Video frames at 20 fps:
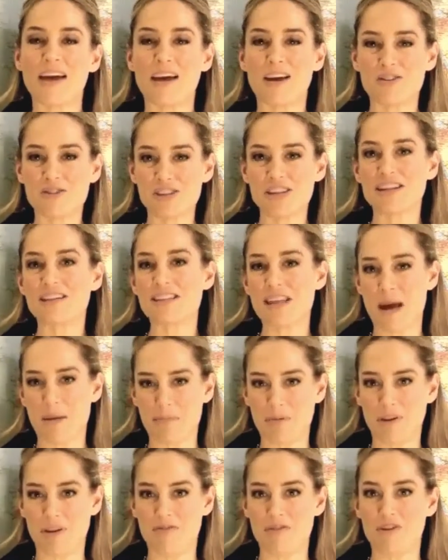Here's an
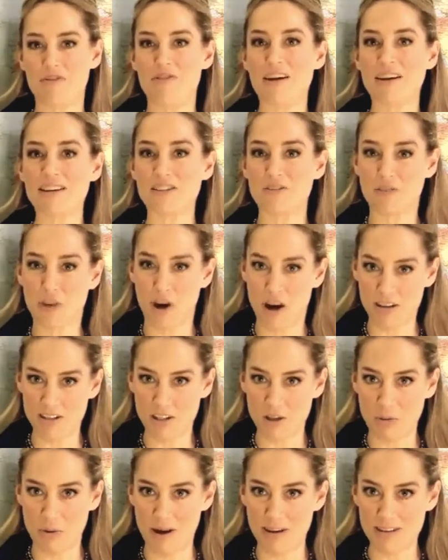example of an effective
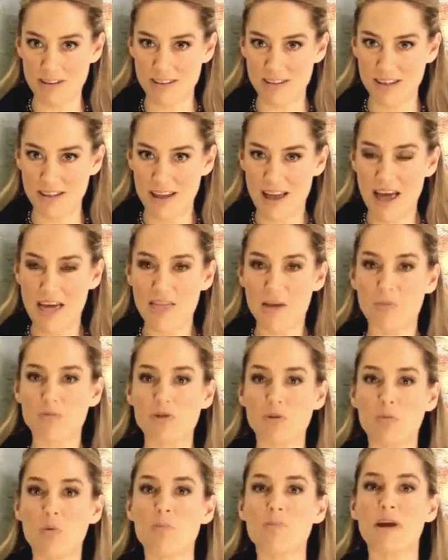consequence. There was
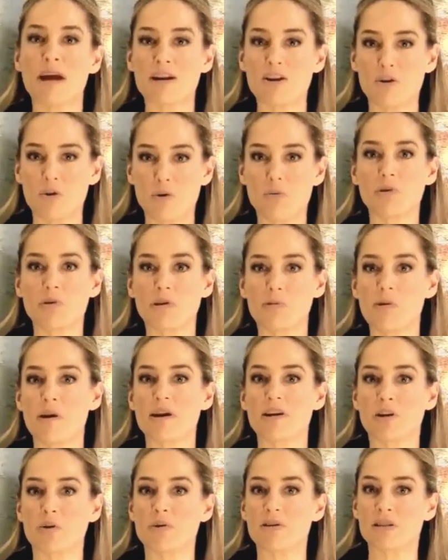a woman I knew who really
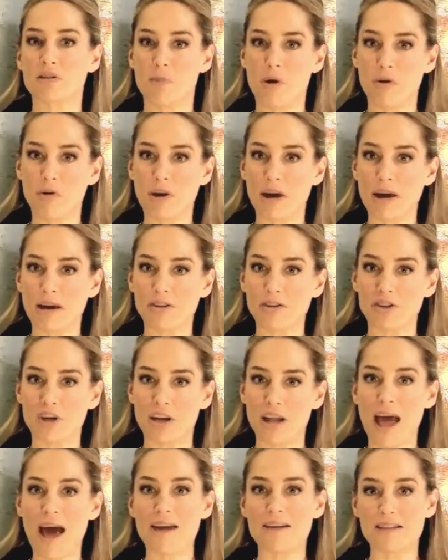wanted to quit smoking. She
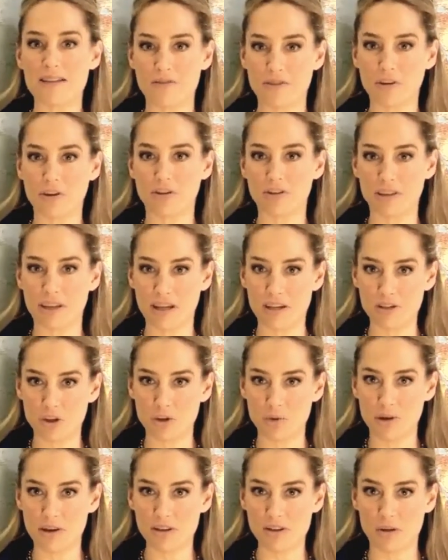had had difficulty in
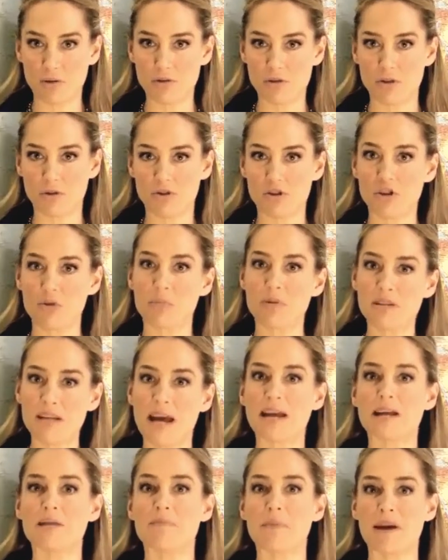doing so, so she
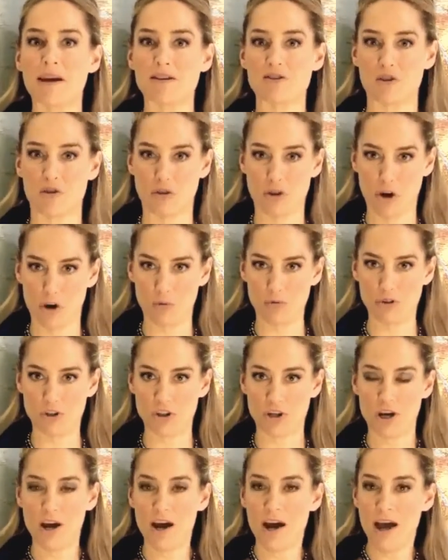retained me as her coach.